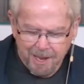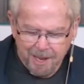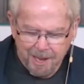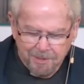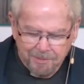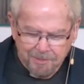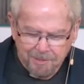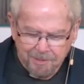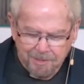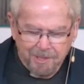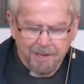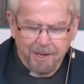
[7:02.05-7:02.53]
in
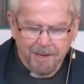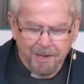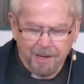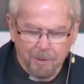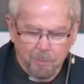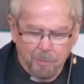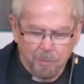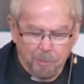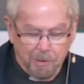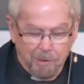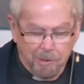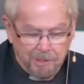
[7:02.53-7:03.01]
this country
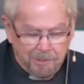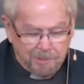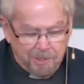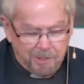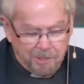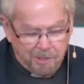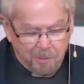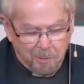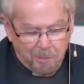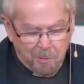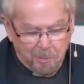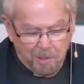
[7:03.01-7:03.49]
than
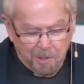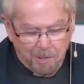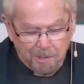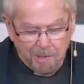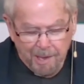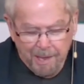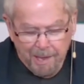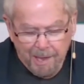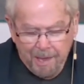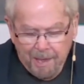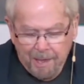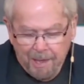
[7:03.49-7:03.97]
anywhere else in
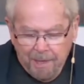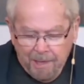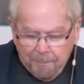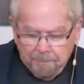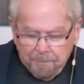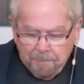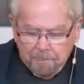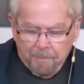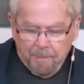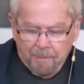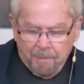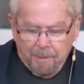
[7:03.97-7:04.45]
the world,
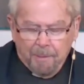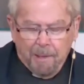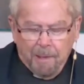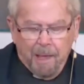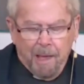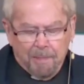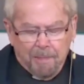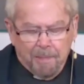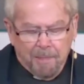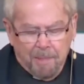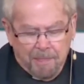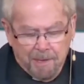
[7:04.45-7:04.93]

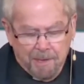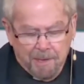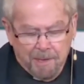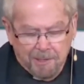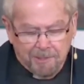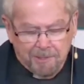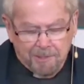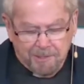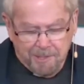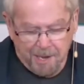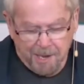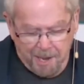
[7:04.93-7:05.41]

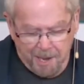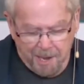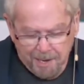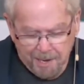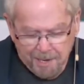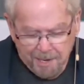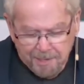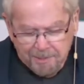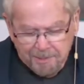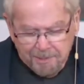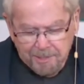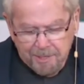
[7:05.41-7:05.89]
these
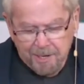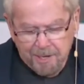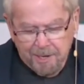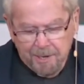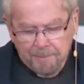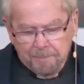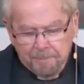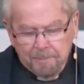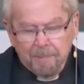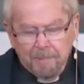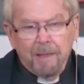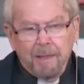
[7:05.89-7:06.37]

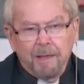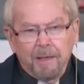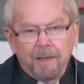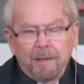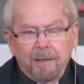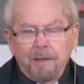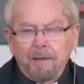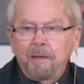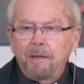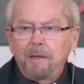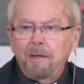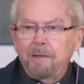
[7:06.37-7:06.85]
days,
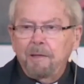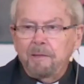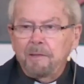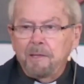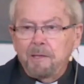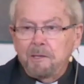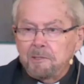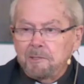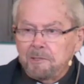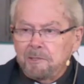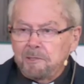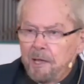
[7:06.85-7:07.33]

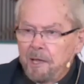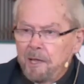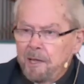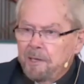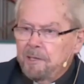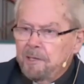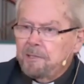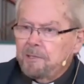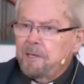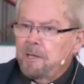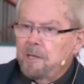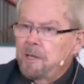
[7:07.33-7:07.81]

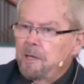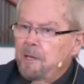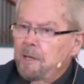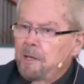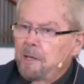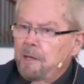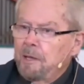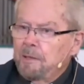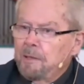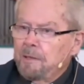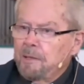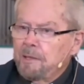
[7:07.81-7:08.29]

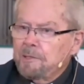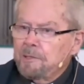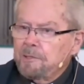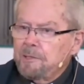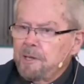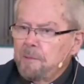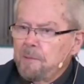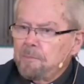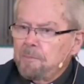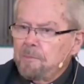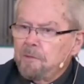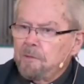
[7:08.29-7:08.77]
there's
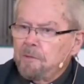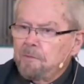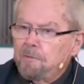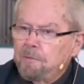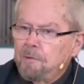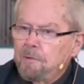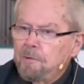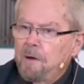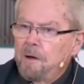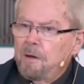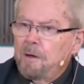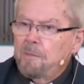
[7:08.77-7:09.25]

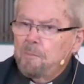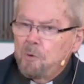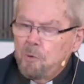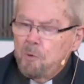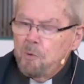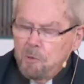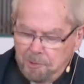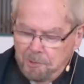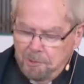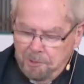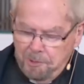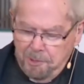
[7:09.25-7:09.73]
something
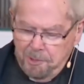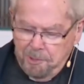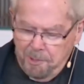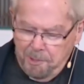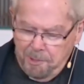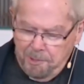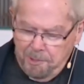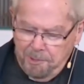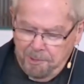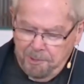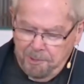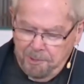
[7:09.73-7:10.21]
far more
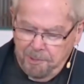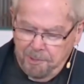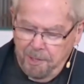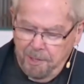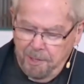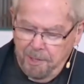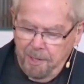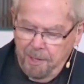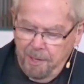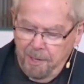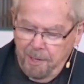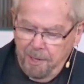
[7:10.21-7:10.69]

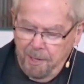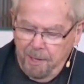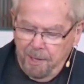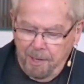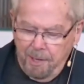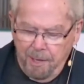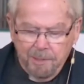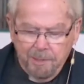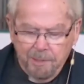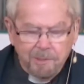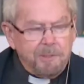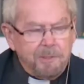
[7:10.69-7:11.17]
sinister
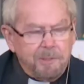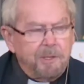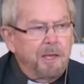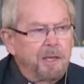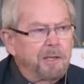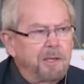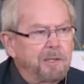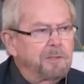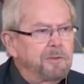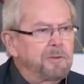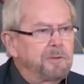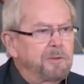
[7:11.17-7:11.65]

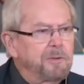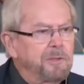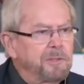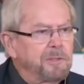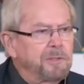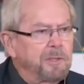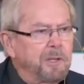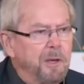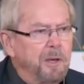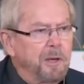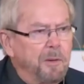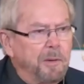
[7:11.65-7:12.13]
and
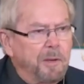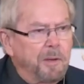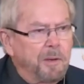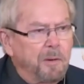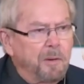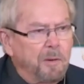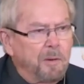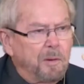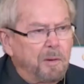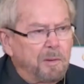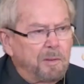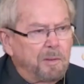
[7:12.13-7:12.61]
dangerous
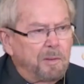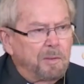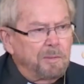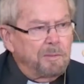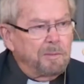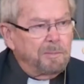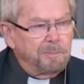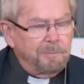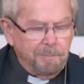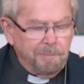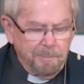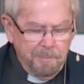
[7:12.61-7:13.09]
going
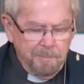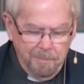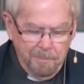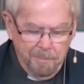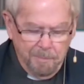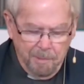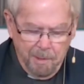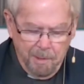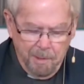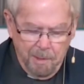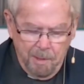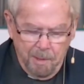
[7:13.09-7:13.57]
on.
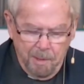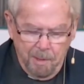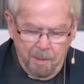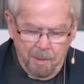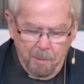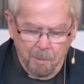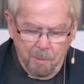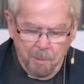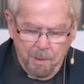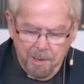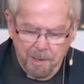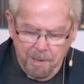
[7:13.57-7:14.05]

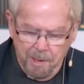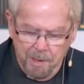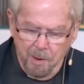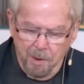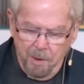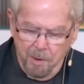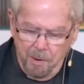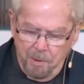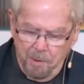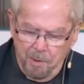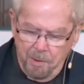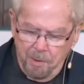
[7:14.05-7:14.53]

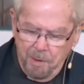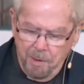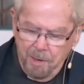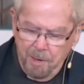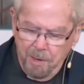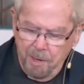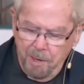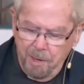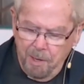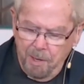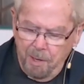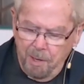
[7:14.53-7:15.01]
We
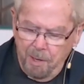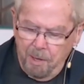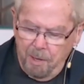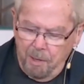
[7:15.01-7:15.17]
know